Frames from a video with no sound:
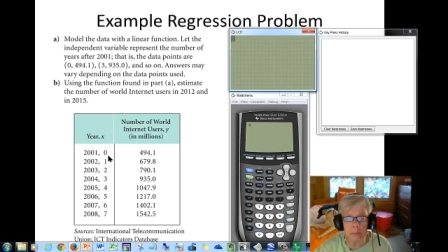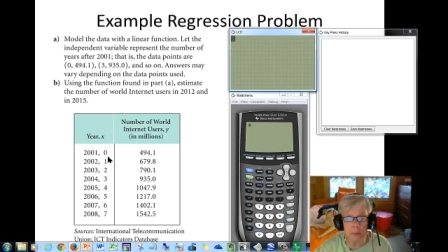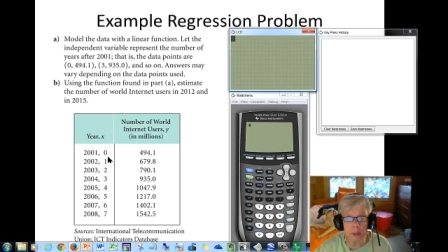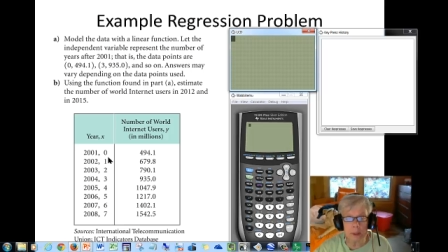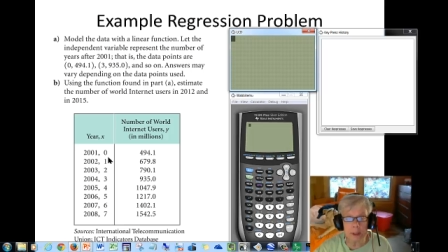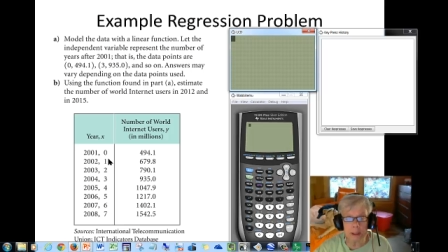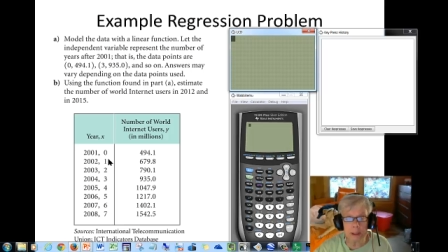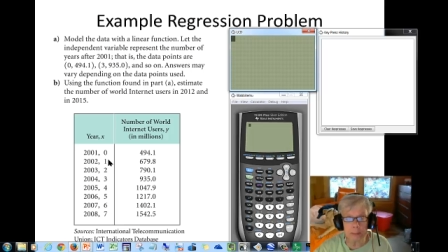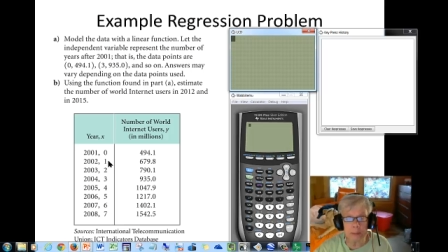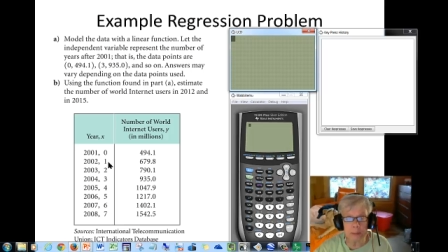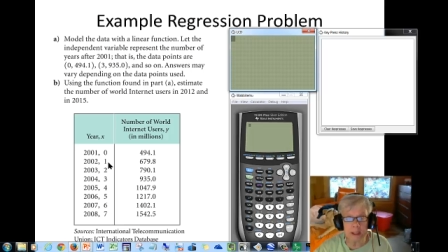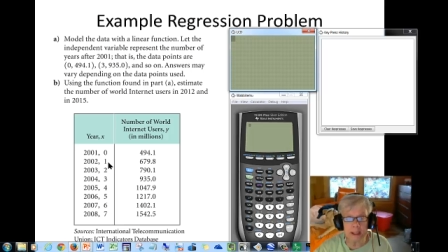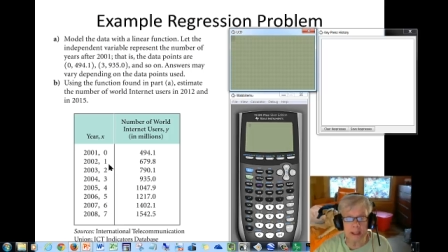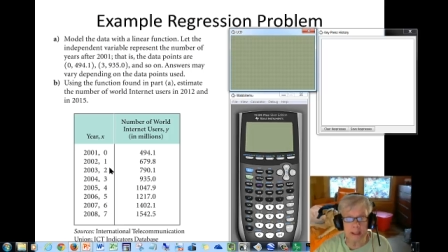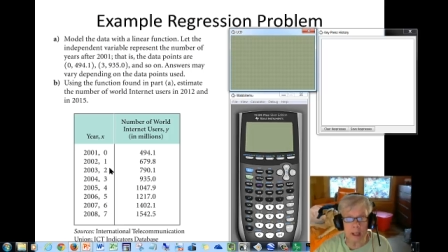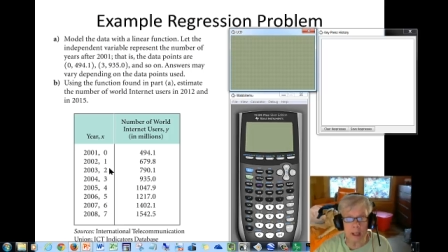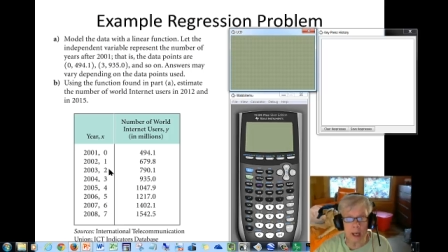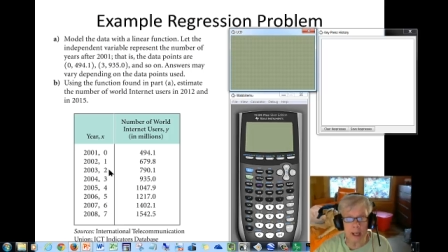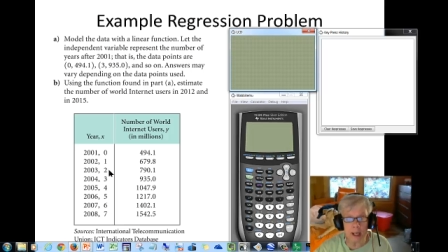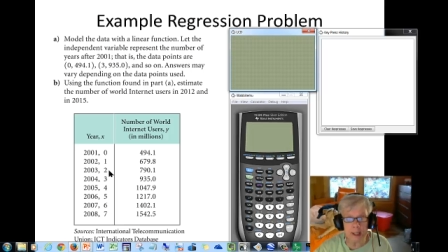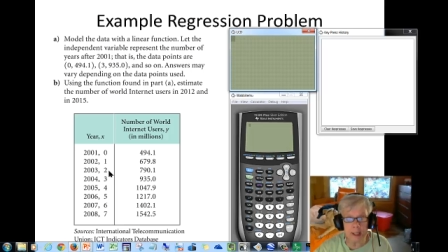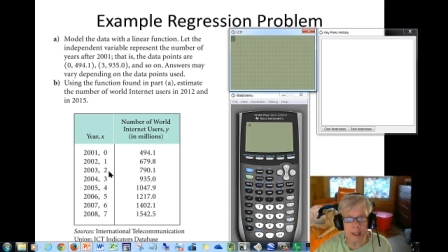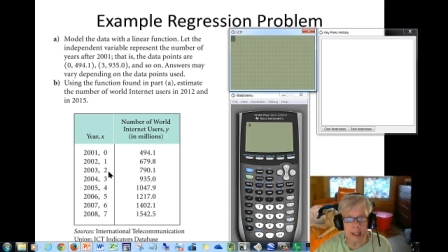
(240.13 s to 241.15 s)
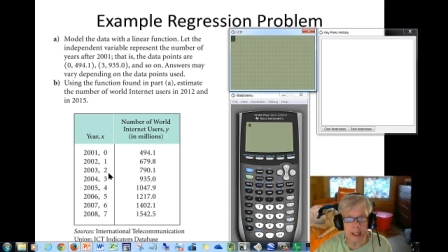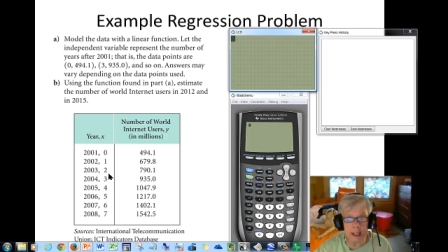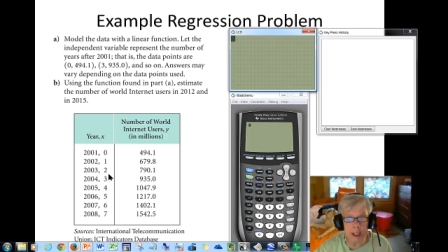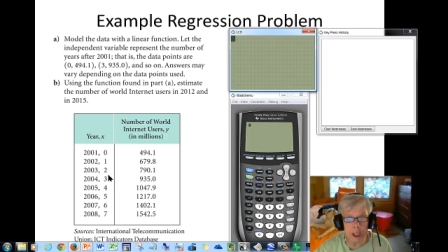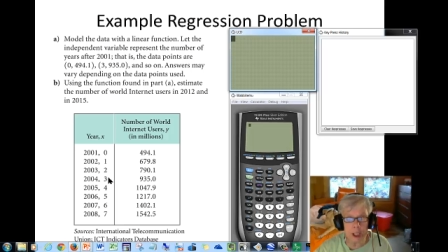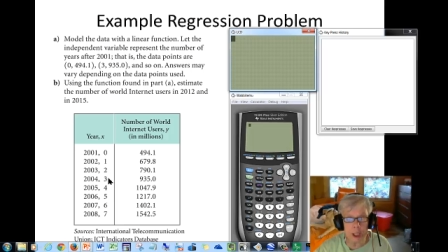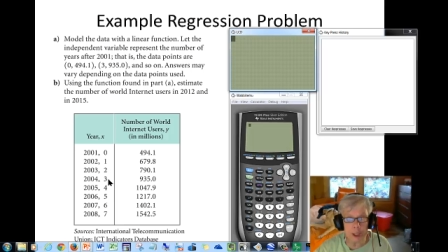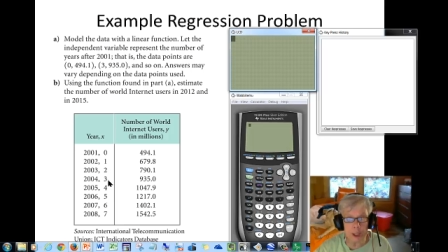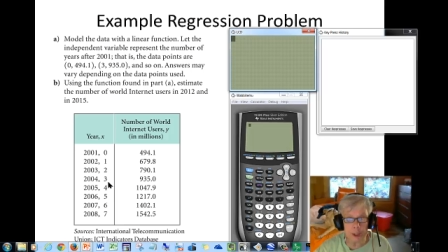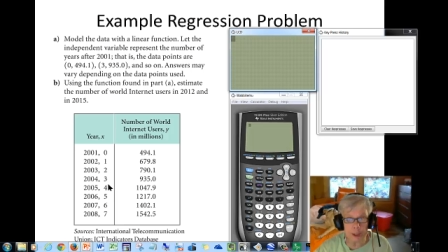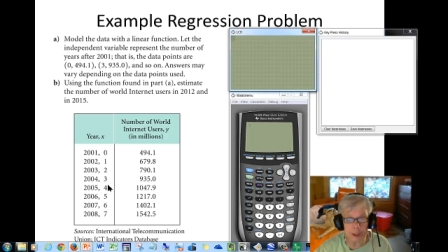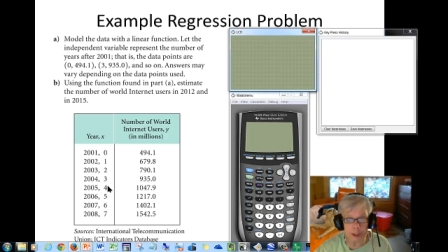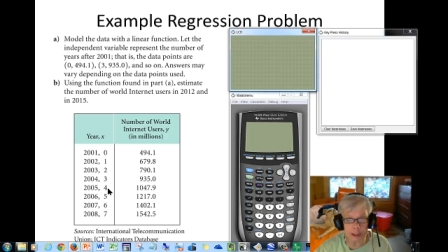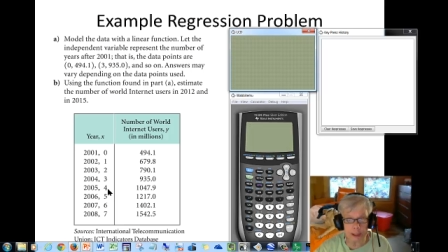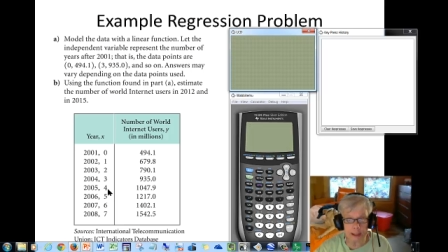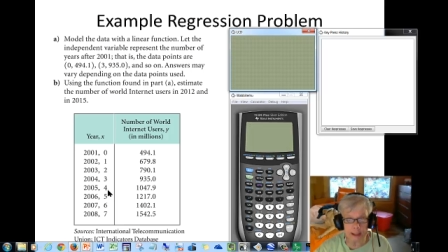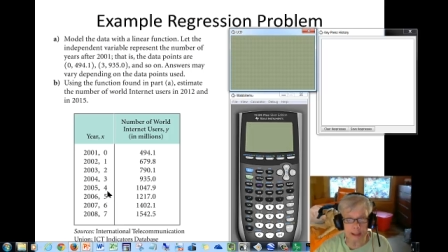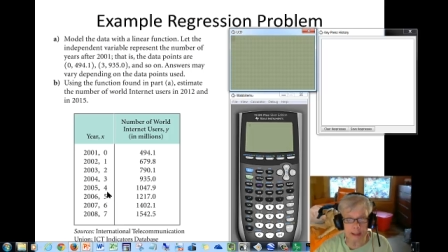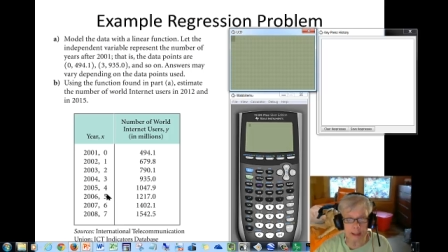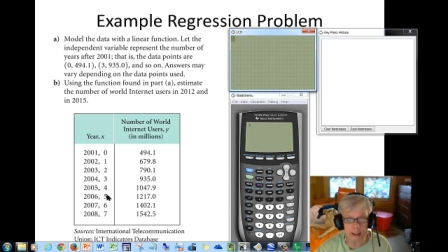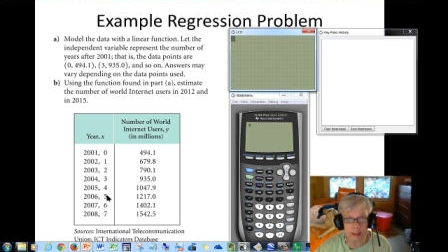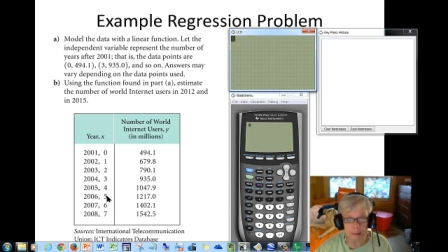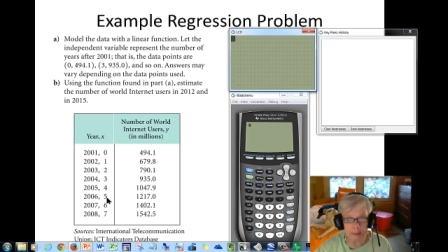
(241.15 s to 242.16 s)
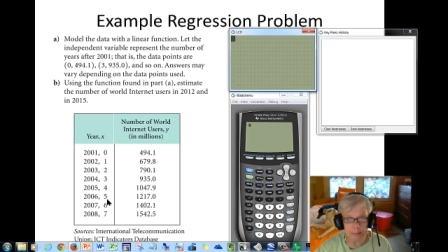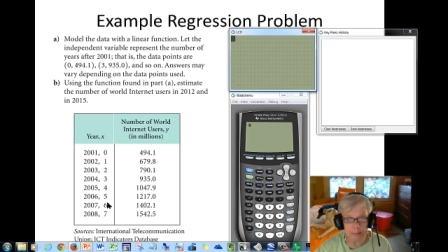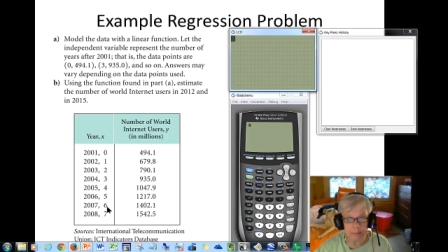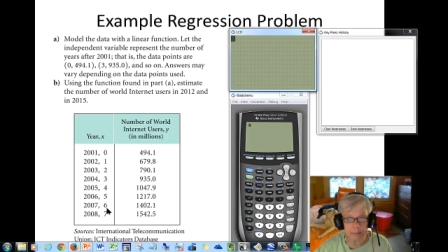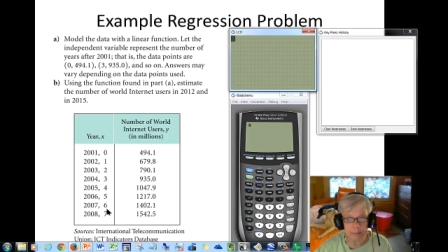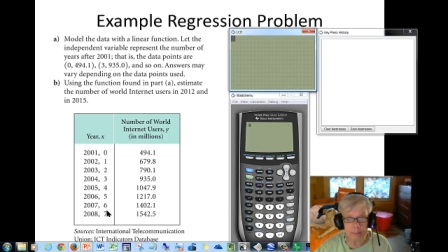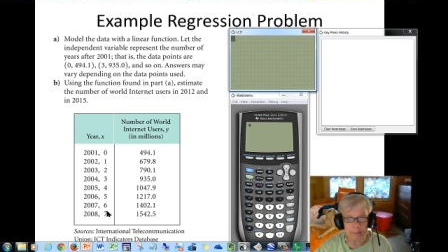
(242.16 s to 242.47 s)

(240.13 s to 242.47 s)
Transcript: numbers beside the years.